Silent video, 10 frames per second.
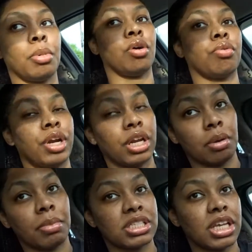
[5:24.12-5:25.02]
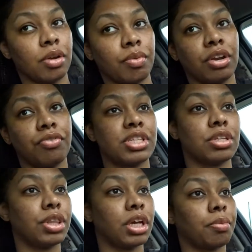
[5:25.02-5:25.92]
already in my second round of
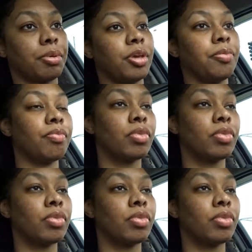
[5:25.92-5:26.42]
physical therapy.